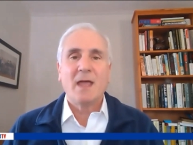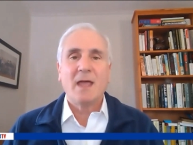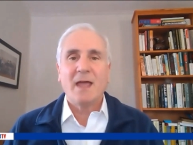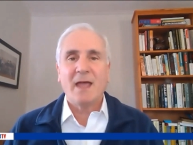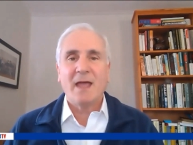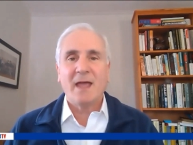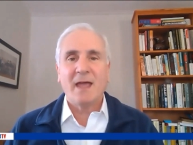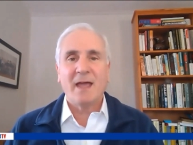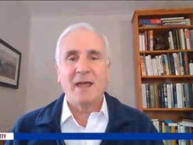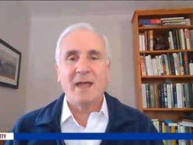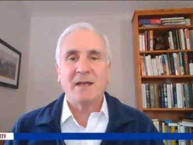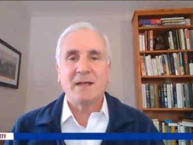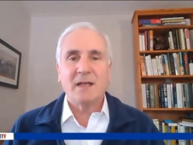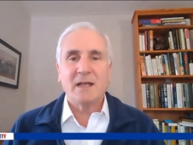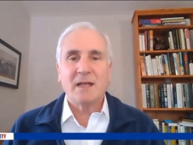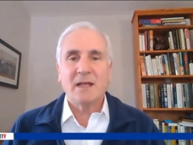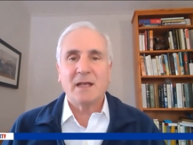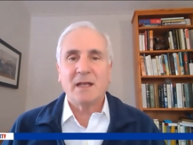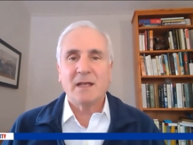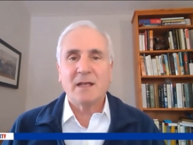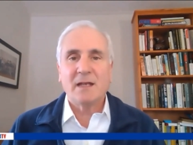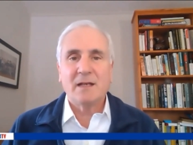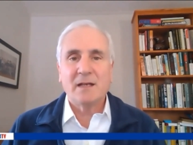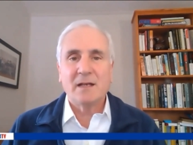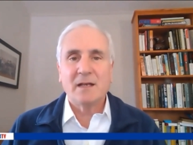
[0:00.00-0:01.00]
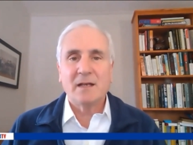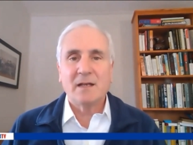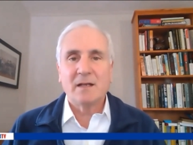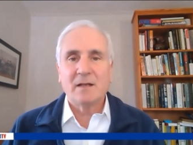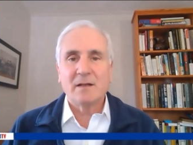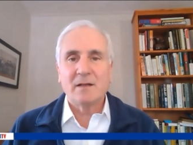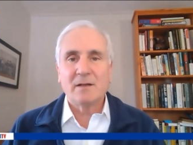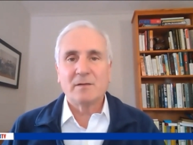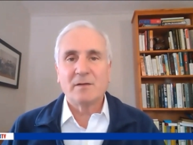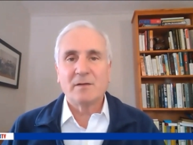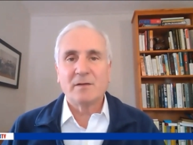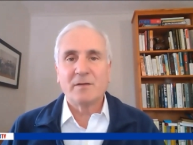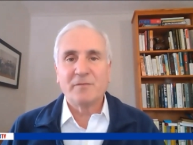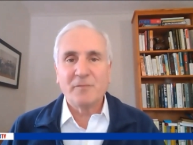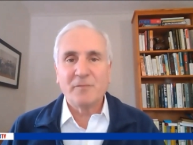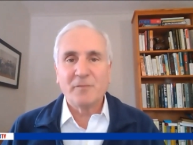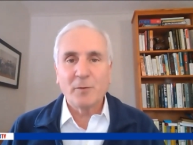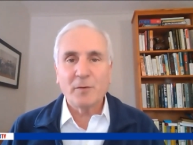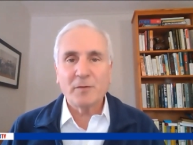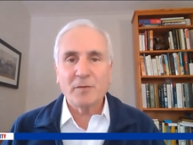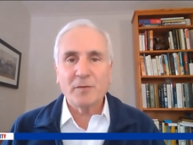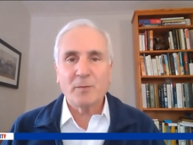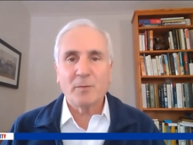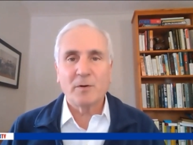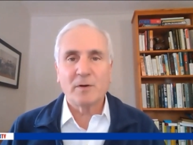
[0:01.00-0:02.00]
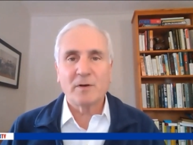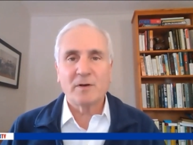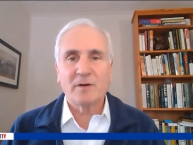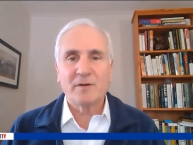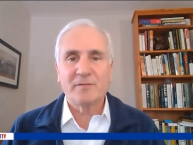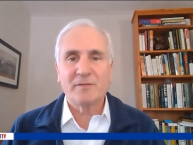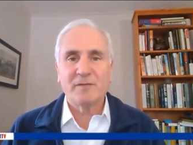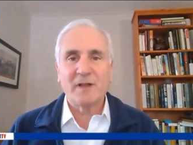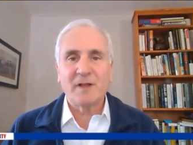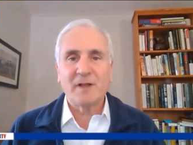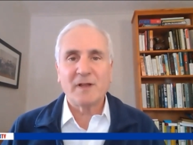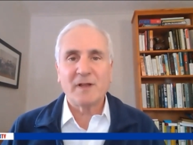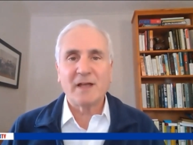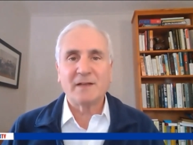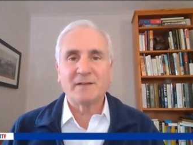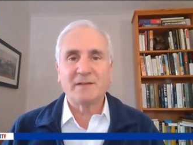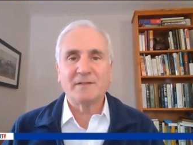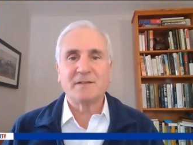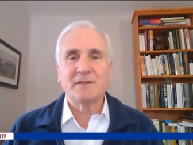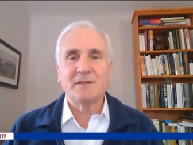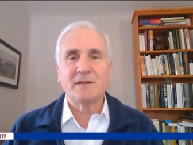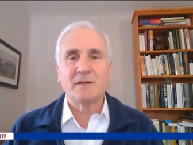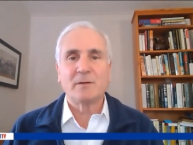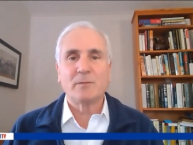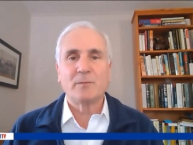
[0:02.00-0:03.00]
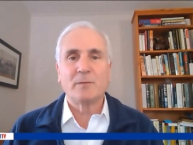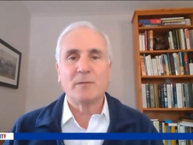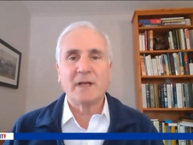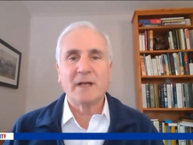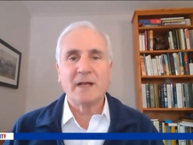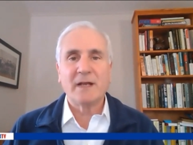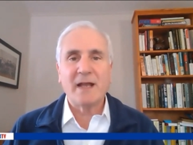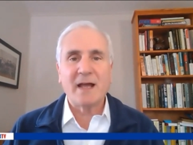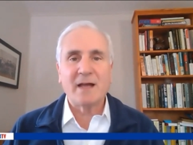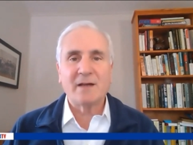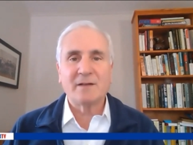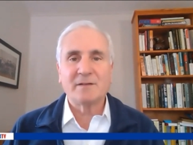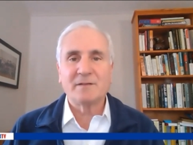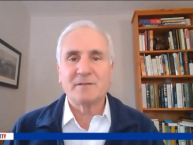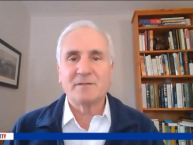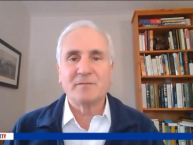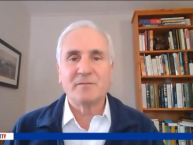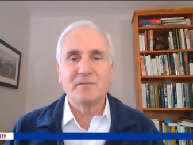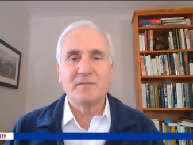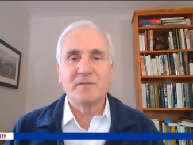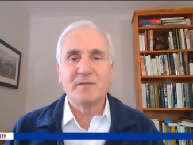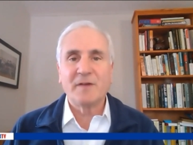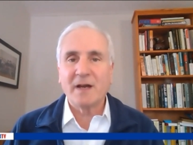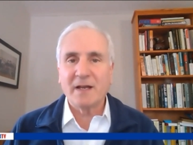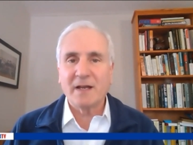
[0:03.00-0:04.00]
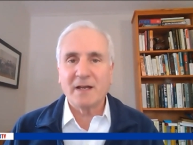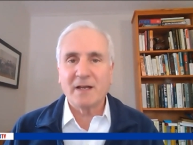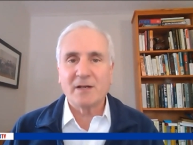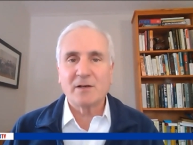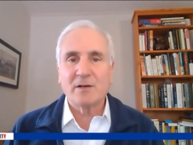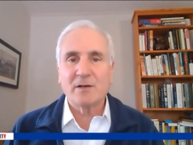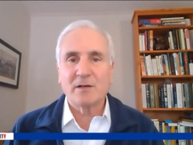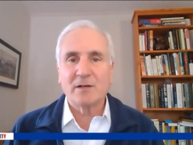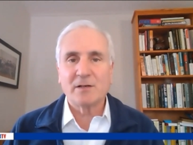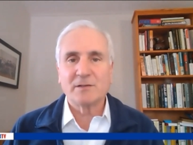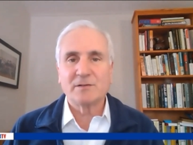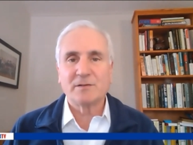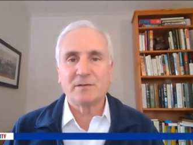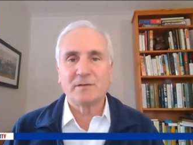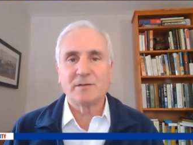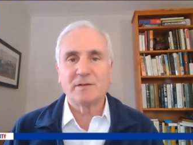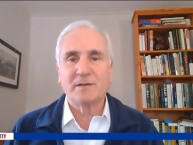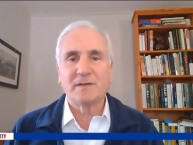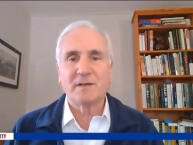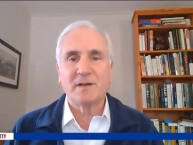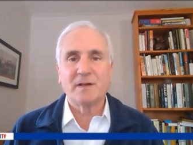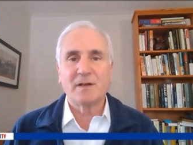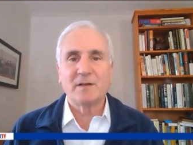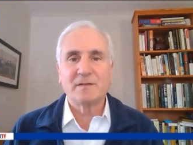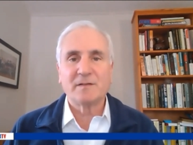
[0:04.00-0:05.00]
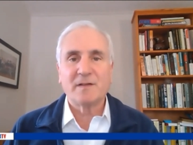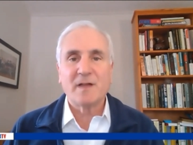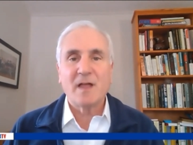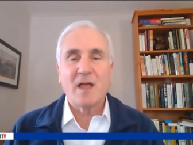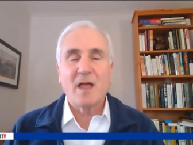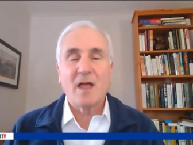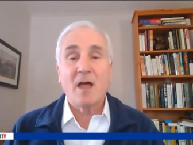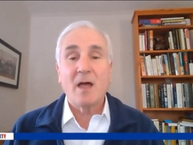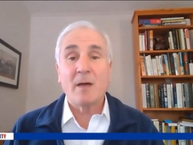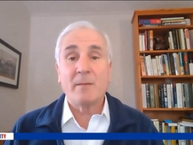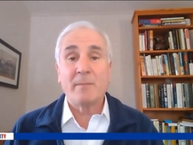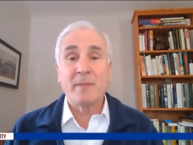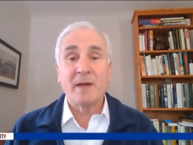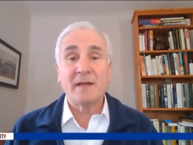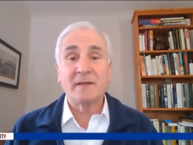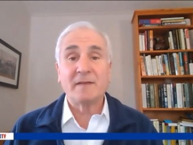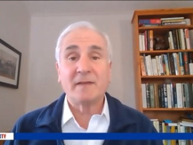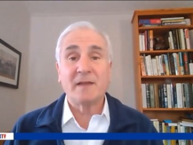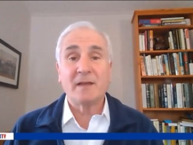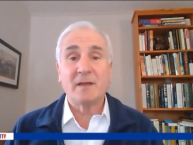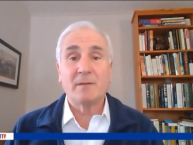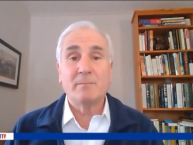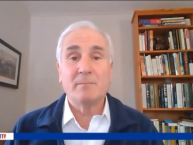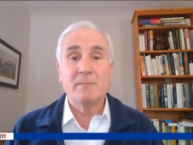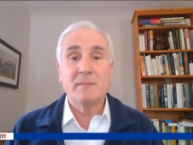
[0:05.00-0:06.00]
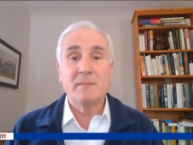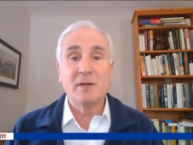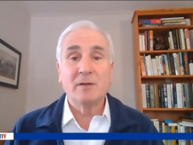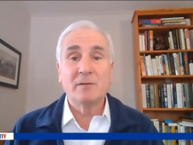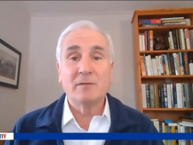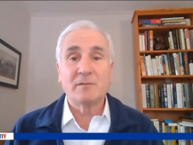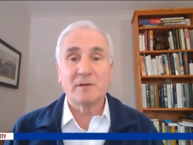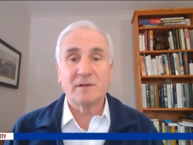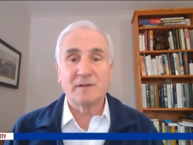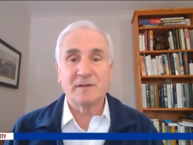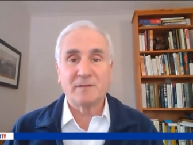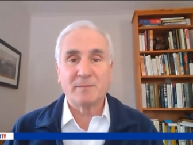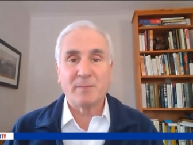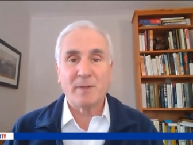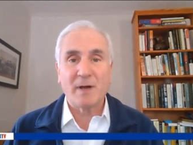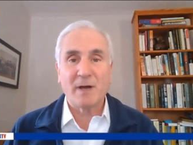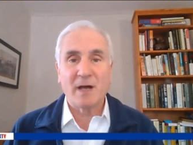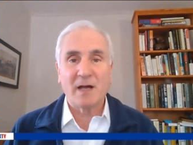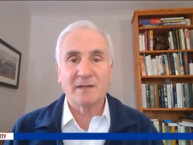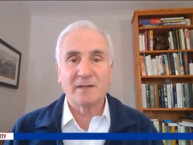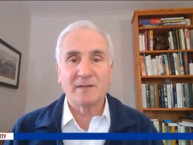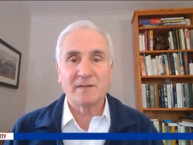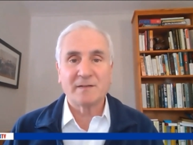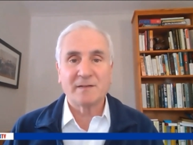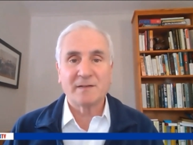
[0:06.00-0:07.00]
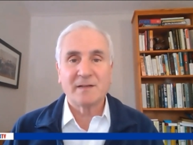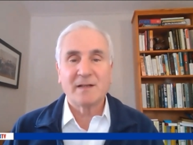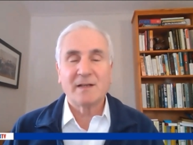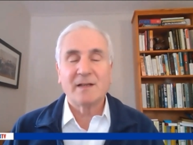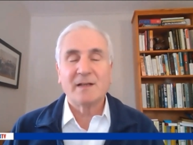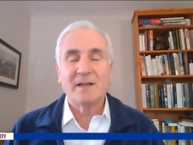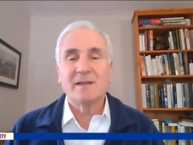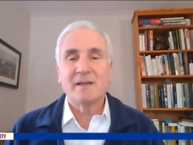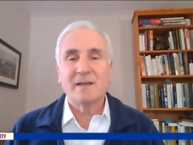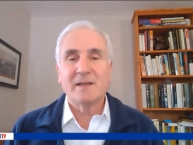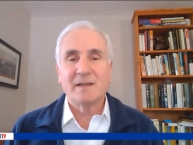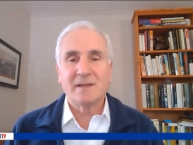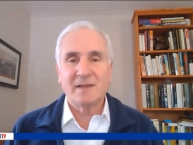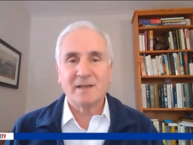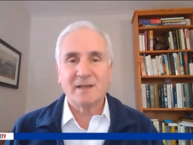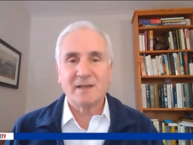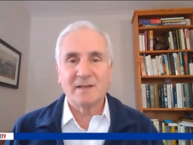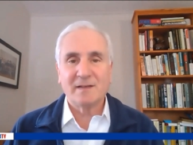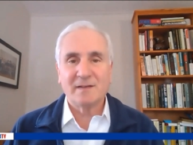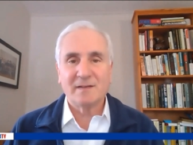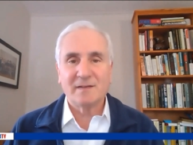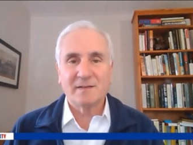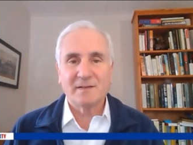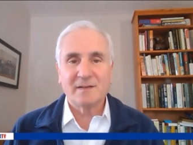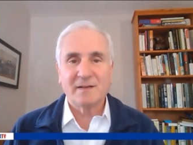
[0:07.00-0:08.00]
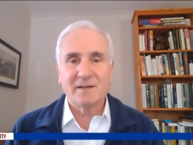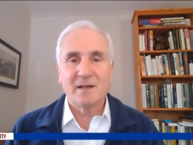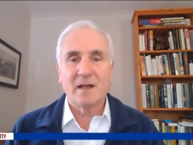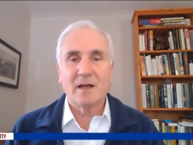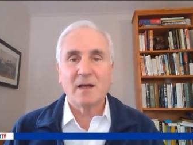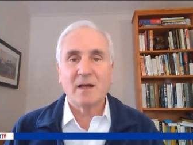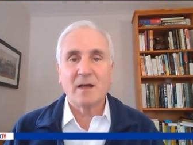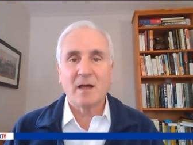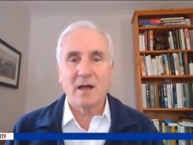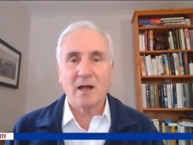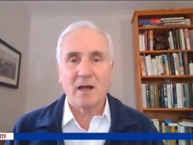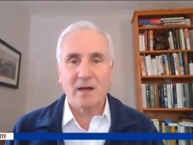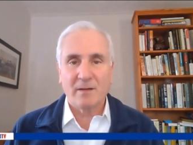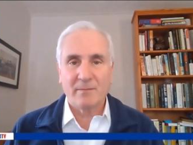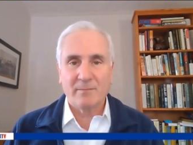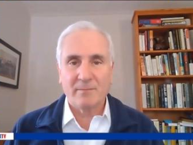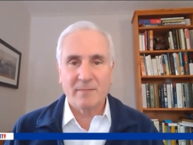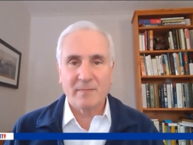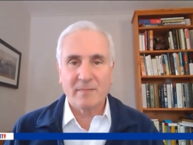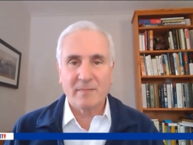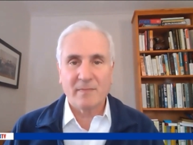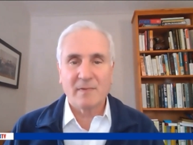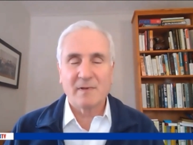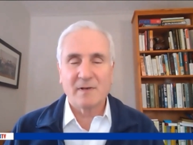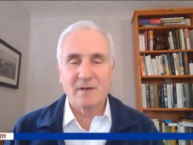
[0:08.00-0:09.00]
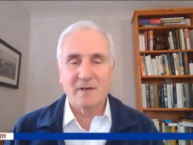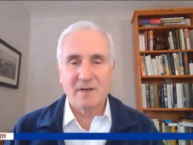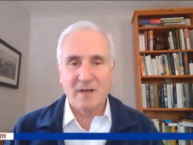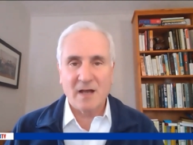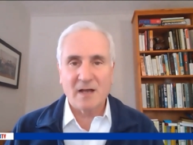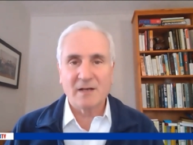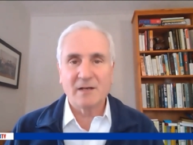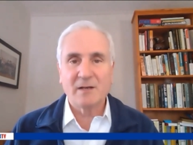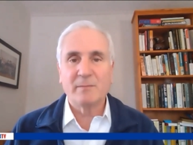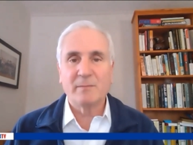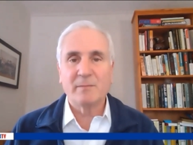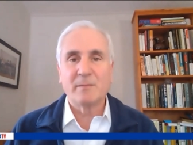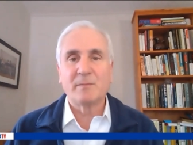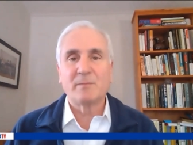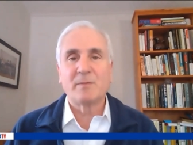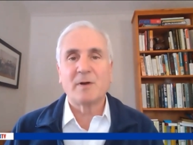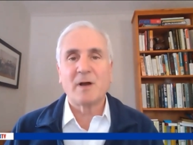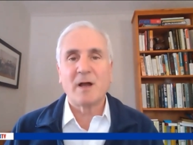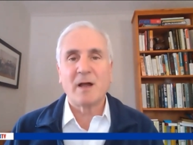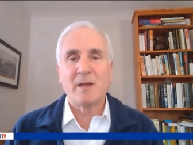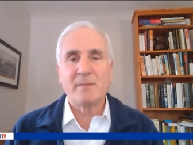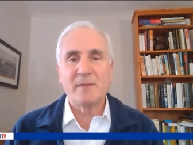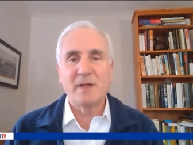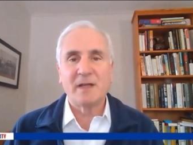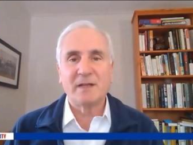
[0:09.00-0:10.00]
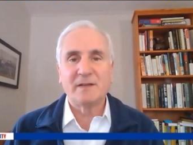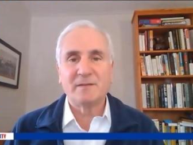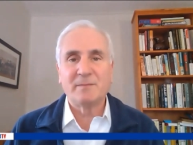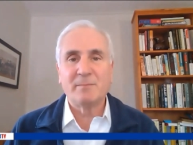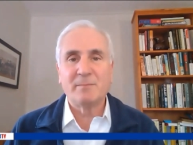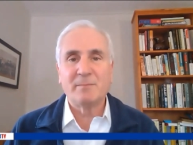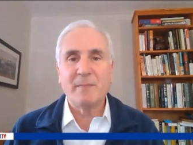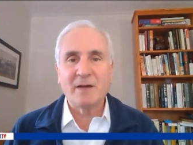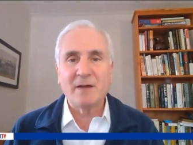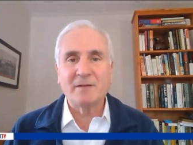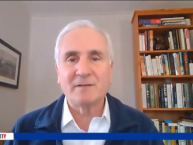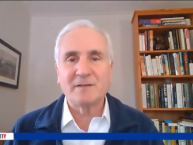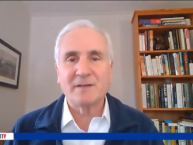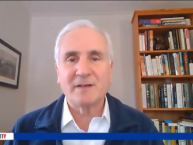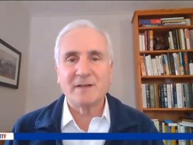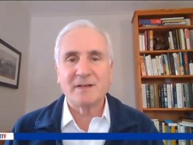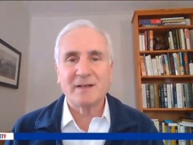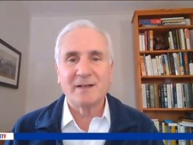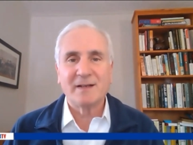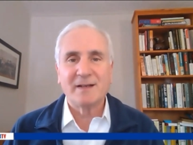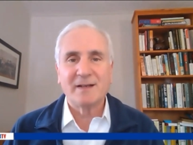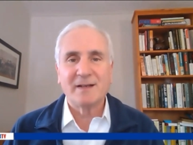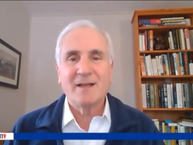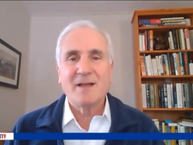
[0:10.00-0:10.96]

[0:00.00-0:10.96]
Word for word: And in the fourth quarter of last year, we announced very encouraging results about the immune response that these um, non human primates mounted.